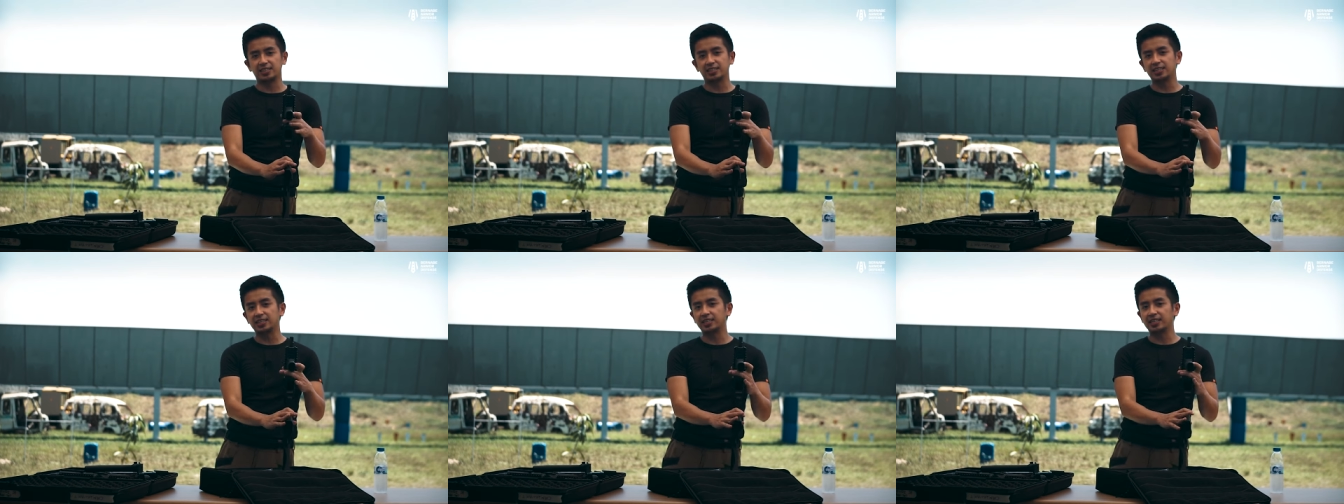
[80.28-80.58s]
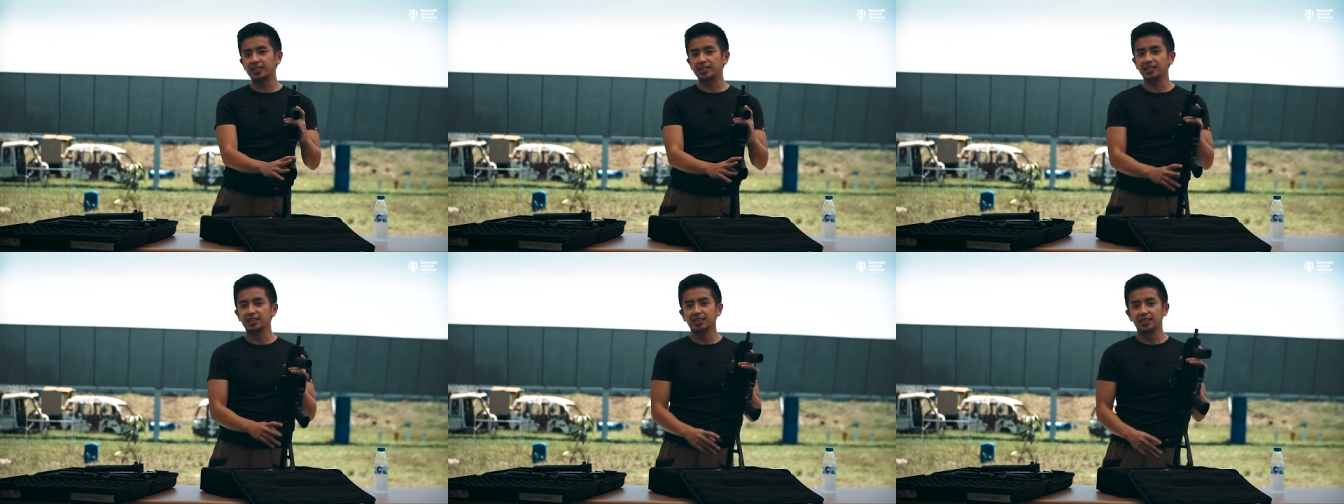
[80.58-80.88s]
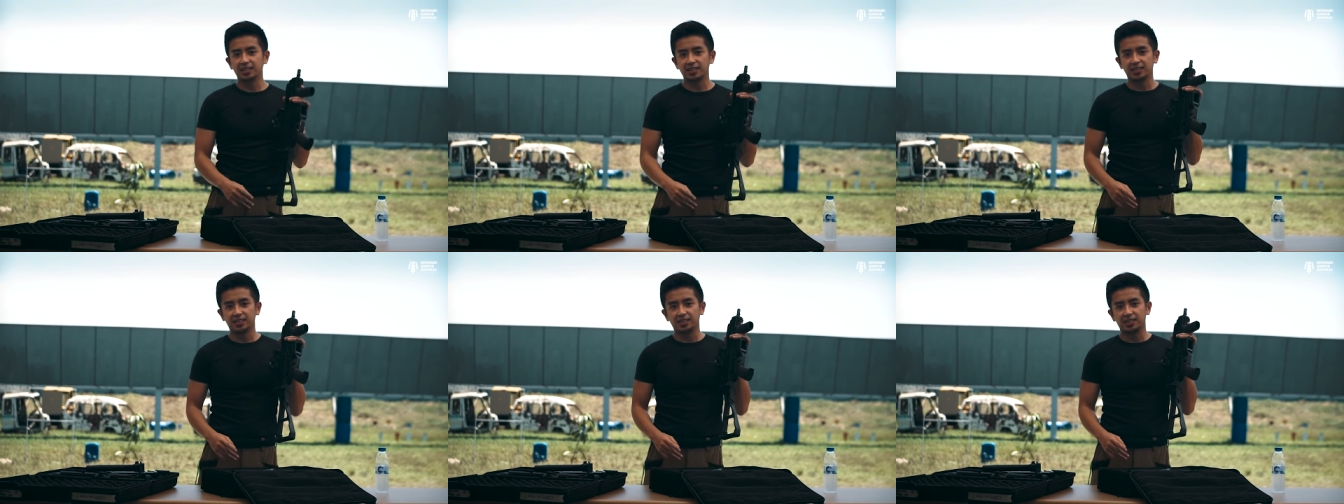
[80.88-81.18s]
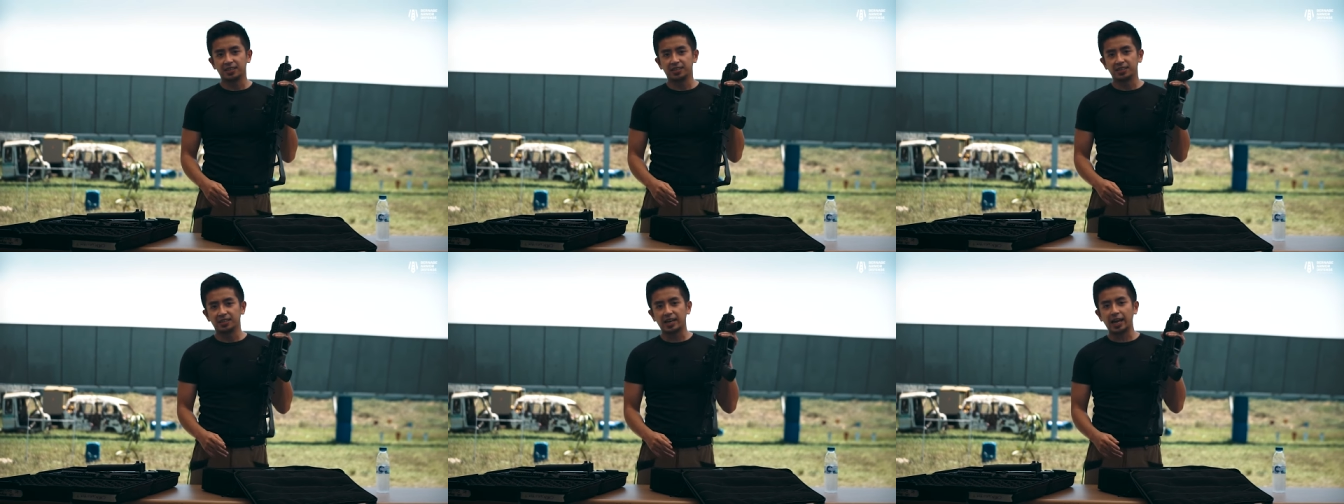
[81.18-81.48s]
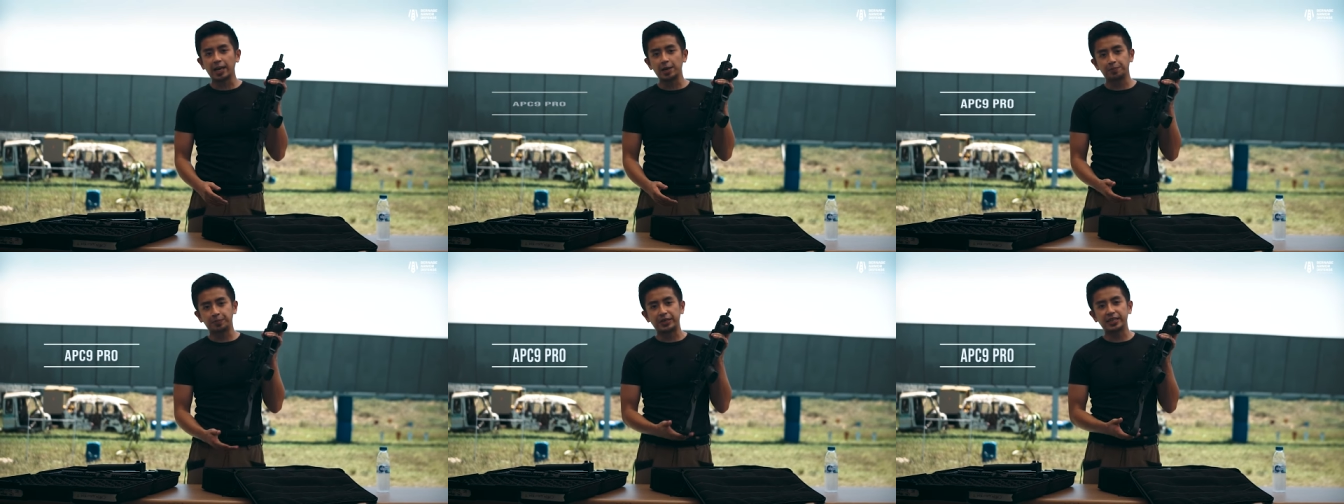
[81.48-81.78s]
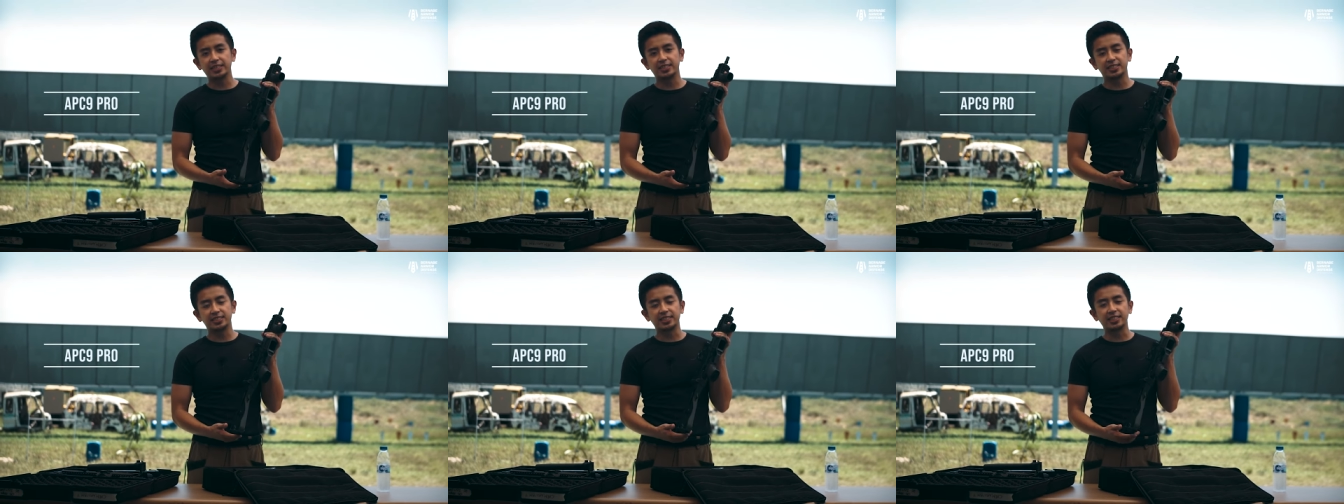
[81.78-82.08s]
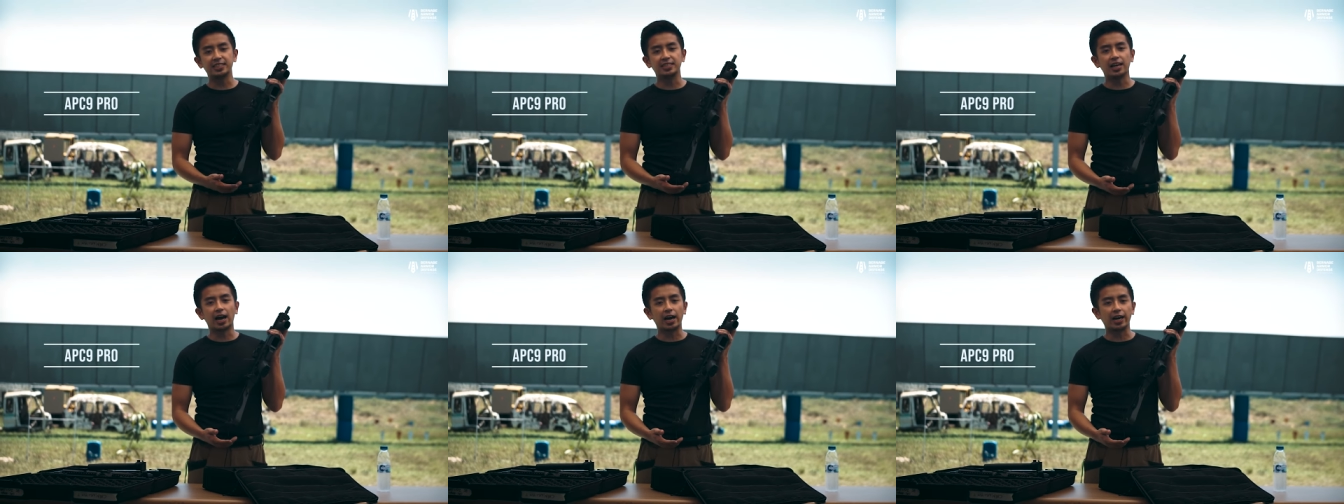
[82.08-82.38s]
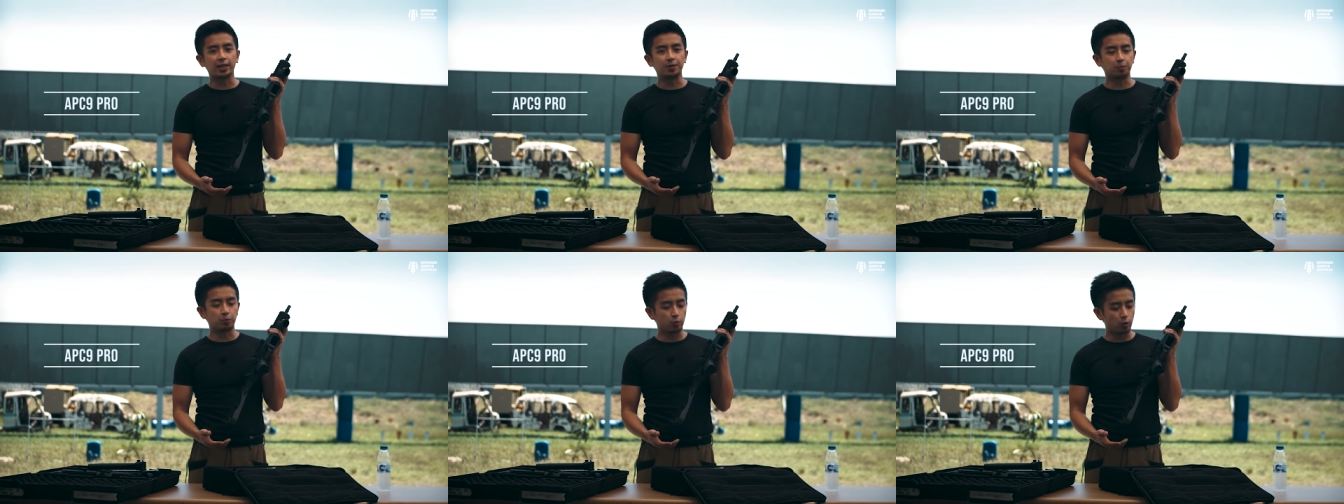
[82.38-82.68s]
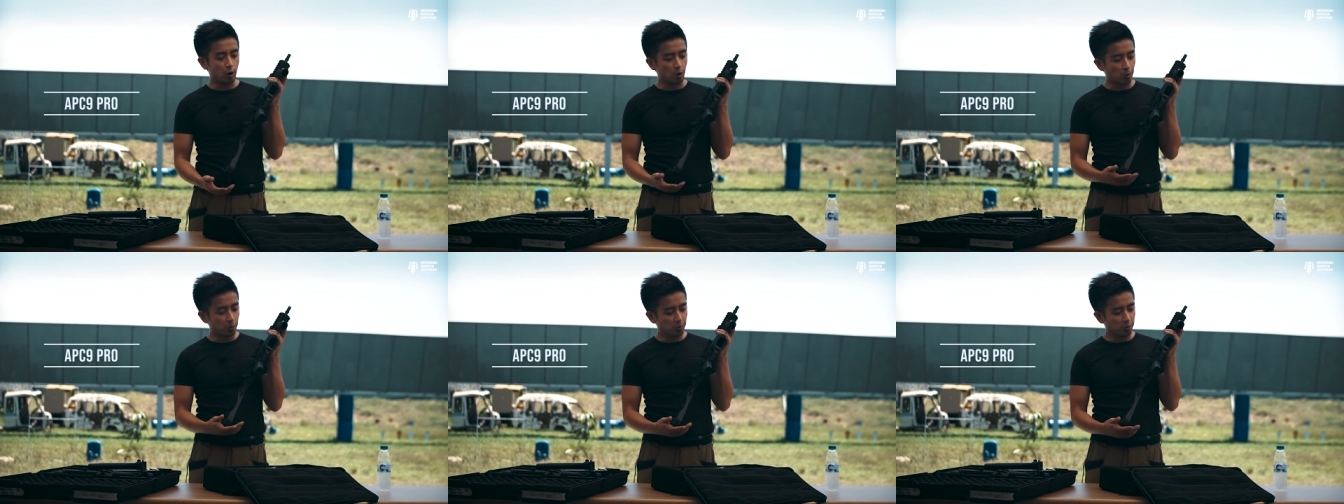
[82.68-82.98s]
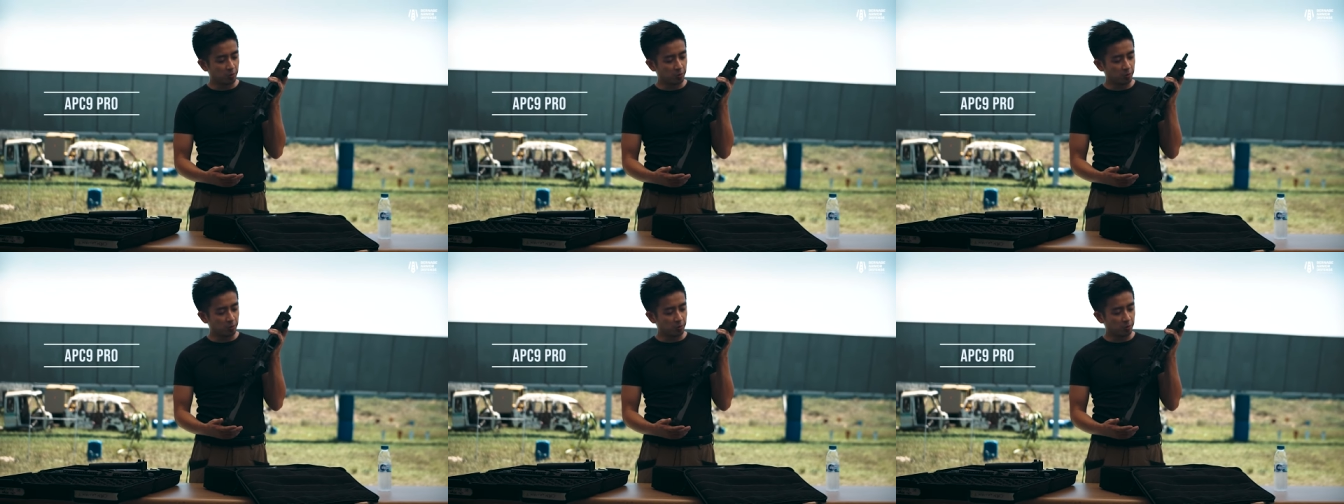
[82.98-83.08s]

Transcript: the A P C nine Pro,